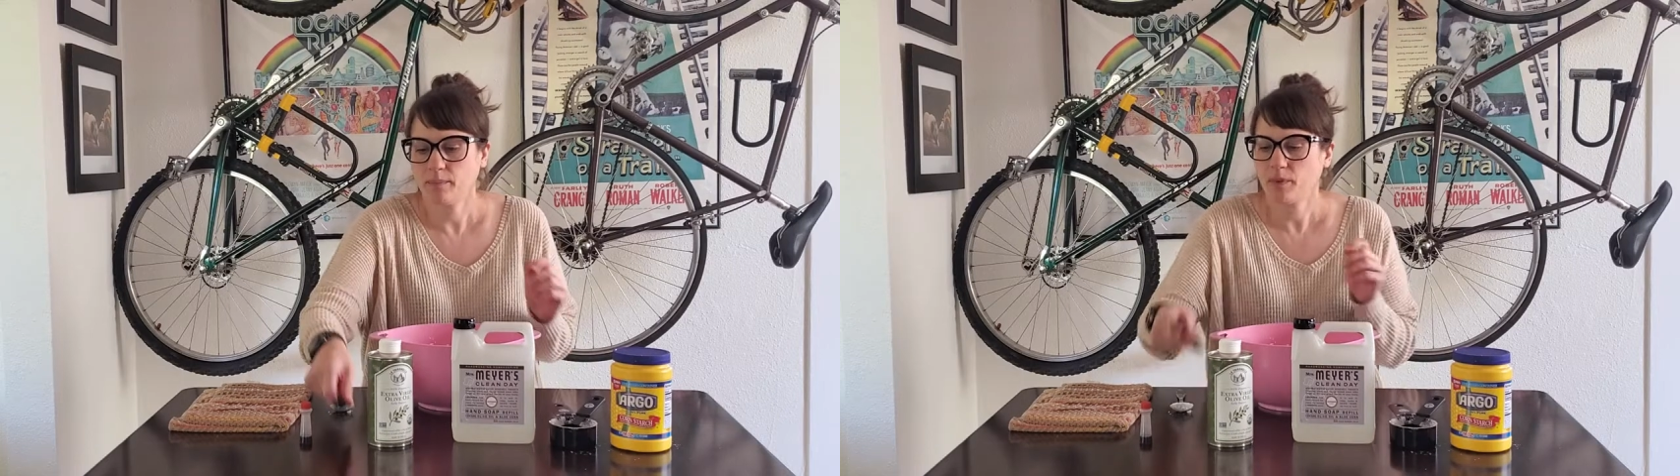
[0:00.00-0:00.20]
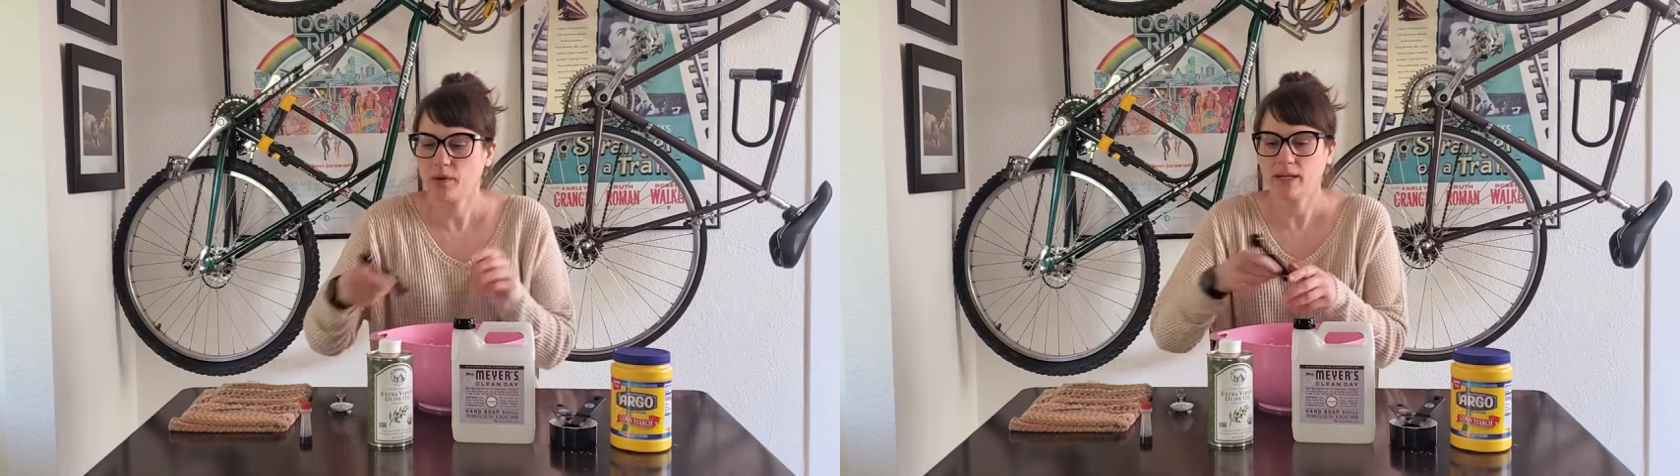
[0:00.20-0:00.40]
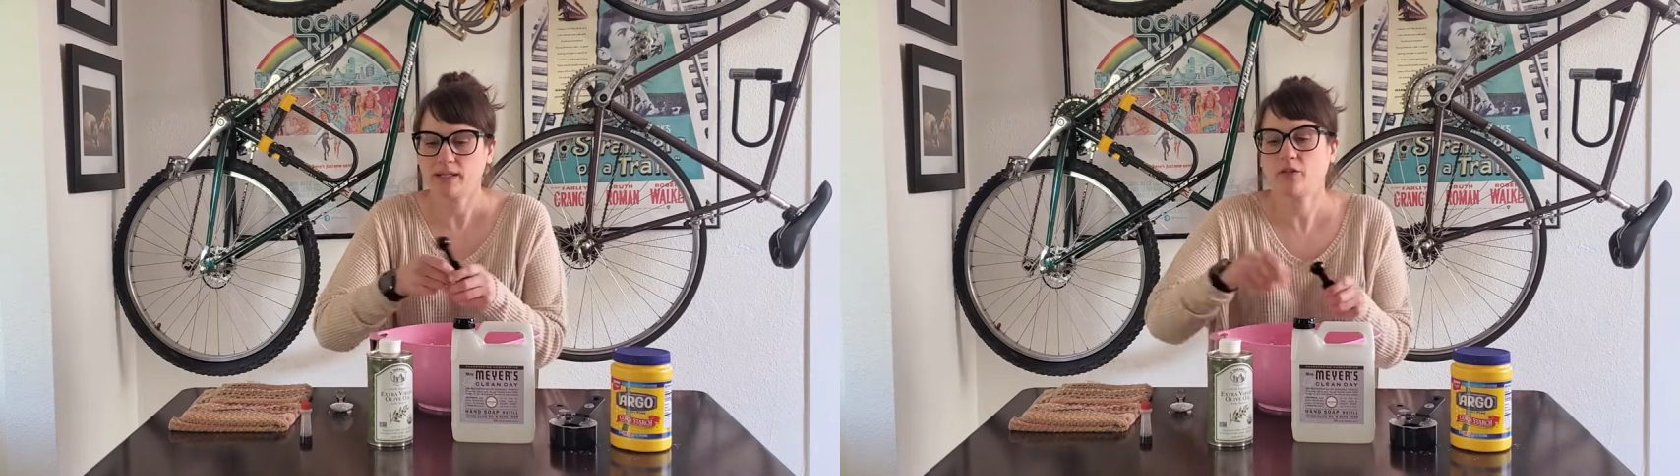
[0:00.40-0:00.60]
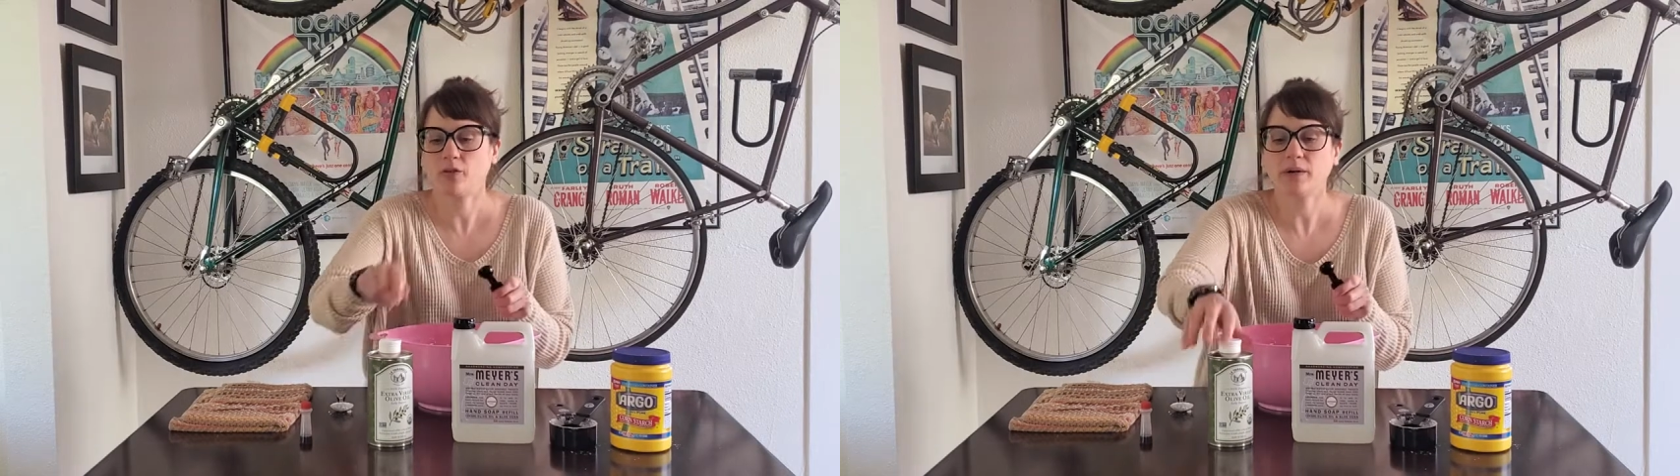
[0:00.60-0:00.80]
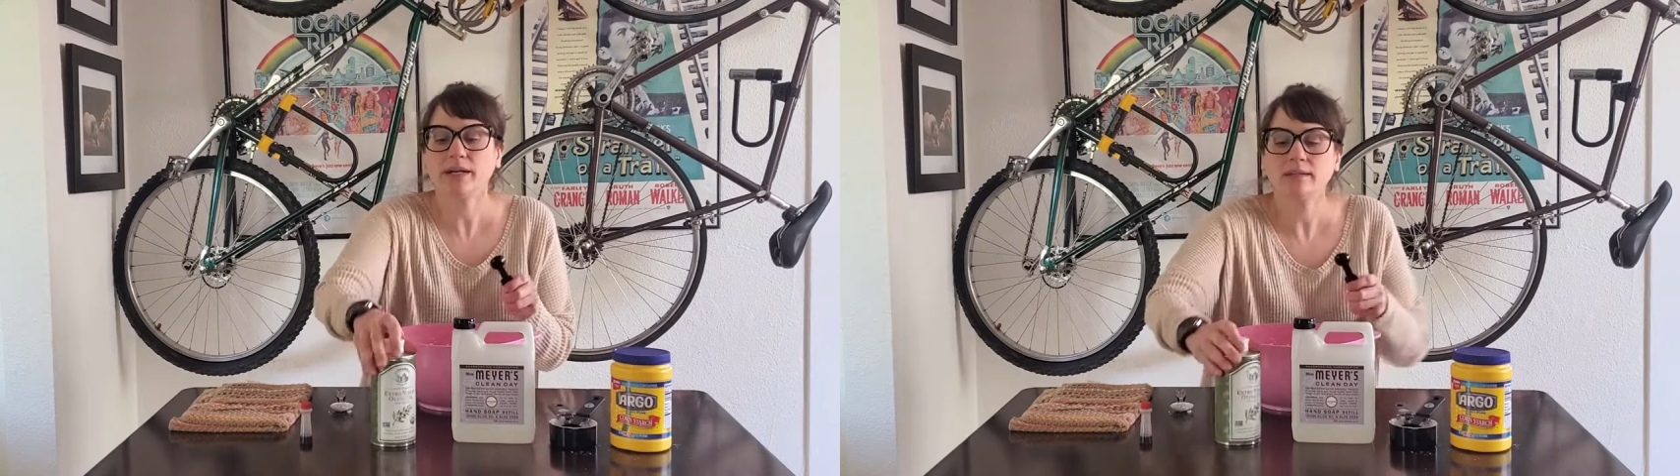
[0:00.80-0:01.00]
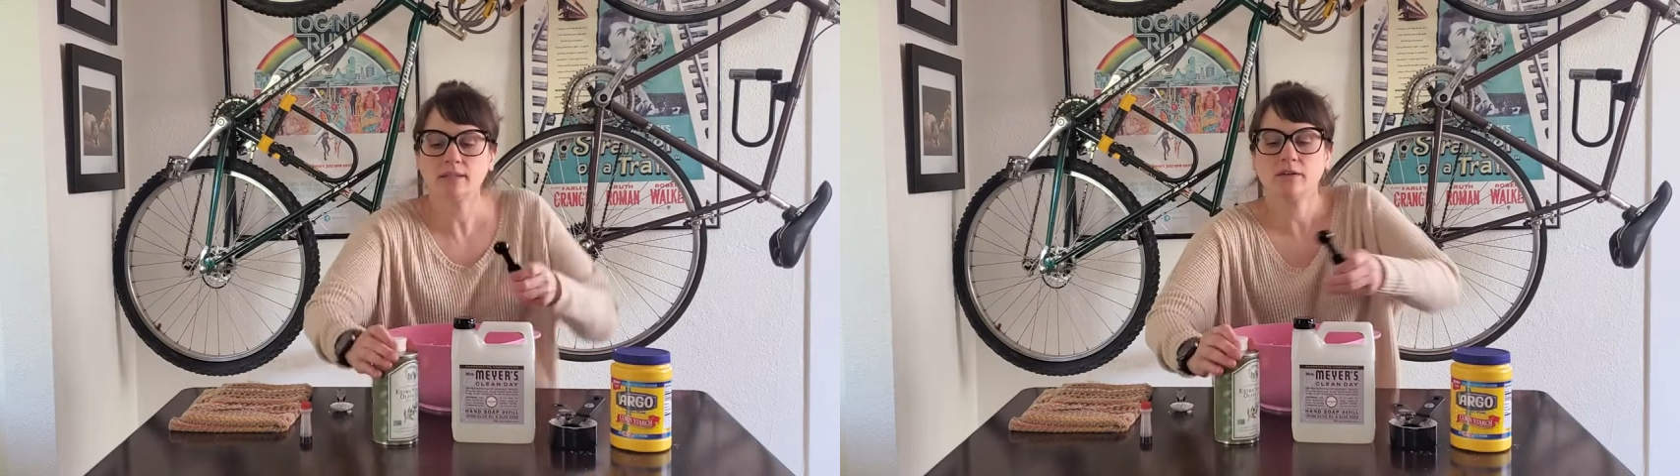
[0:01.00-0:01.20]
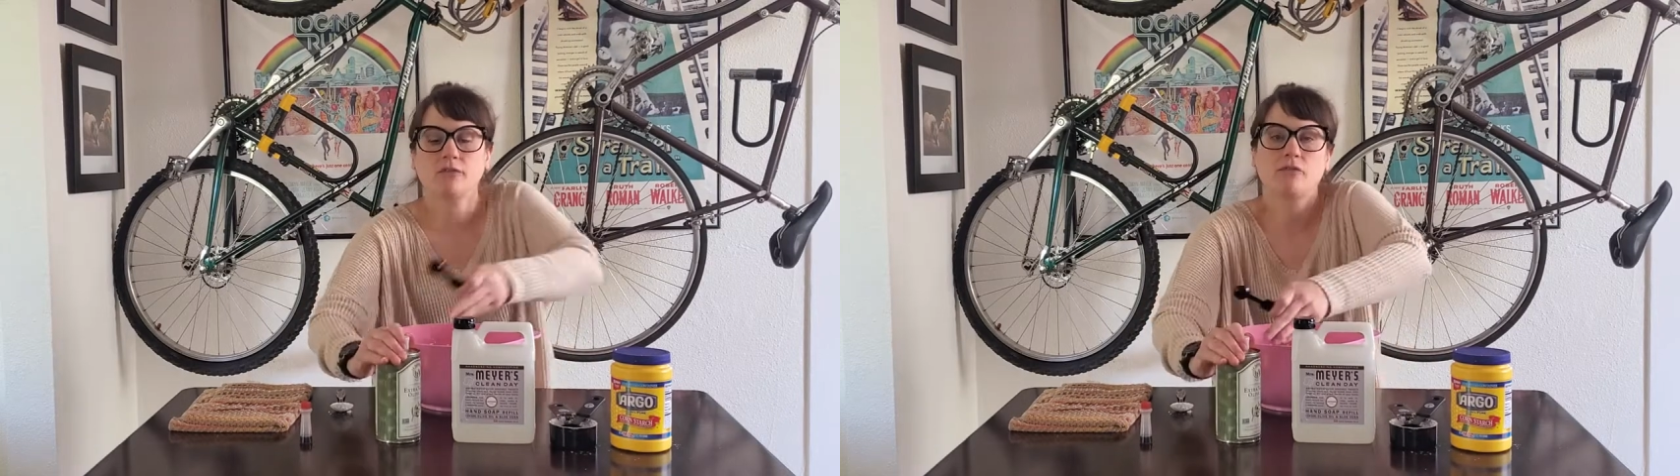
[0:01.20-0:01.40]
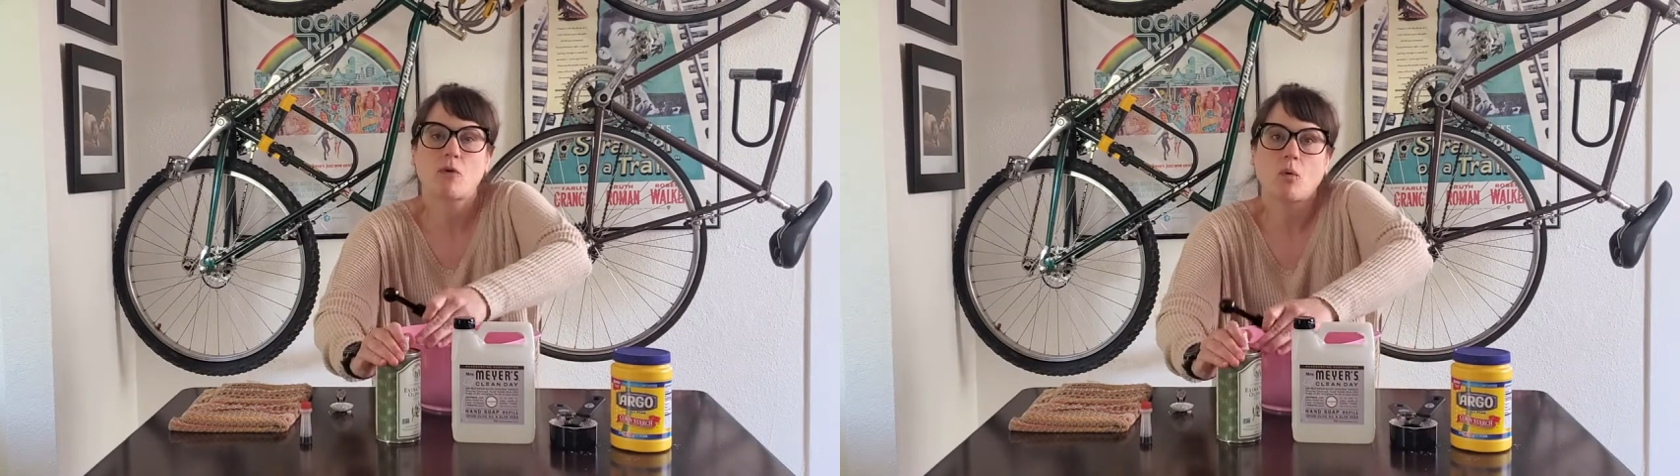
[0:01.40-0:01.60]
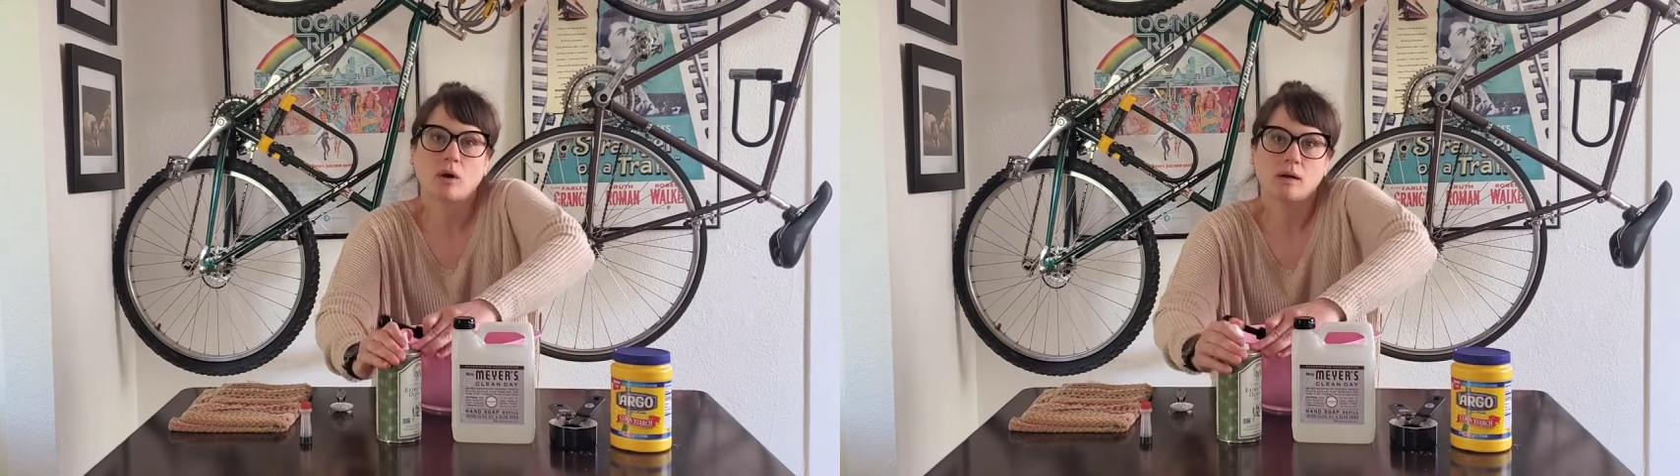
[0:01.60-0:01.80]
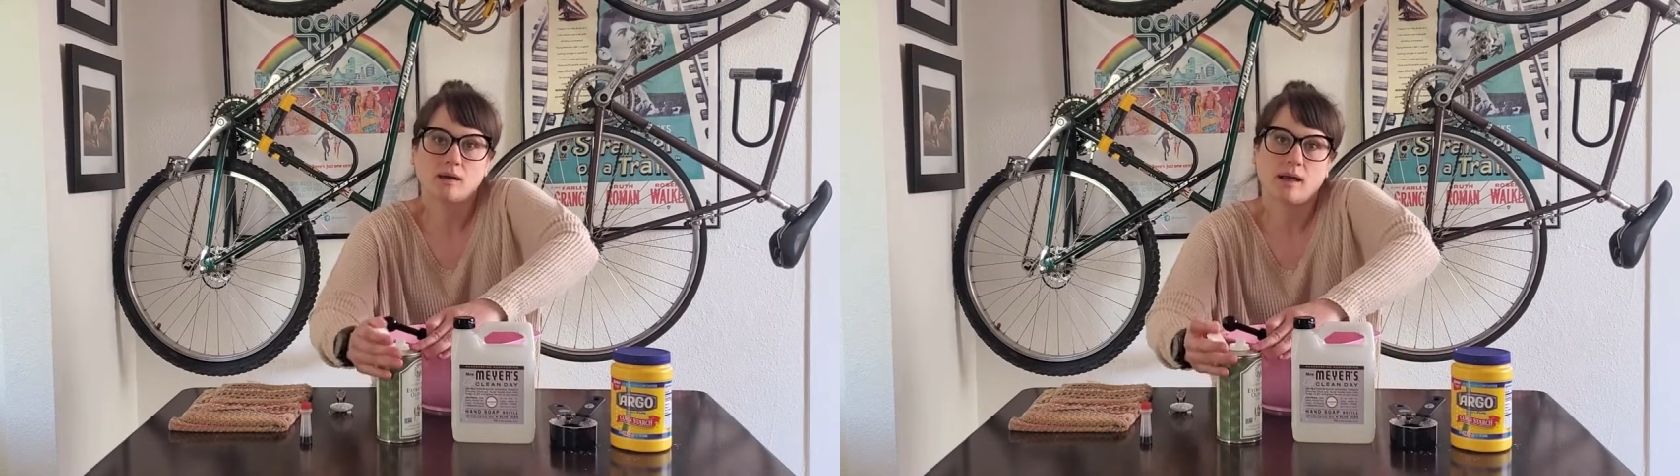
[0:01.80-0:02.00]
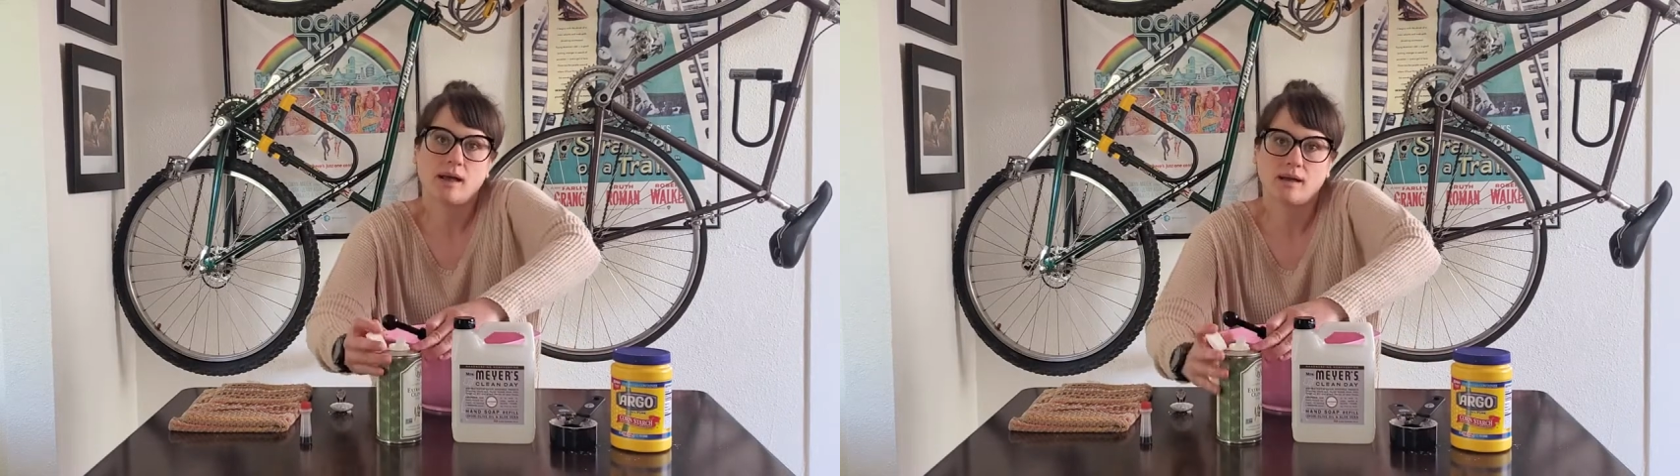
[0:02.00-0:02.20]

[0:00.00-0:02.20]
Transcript: to put 3 to 4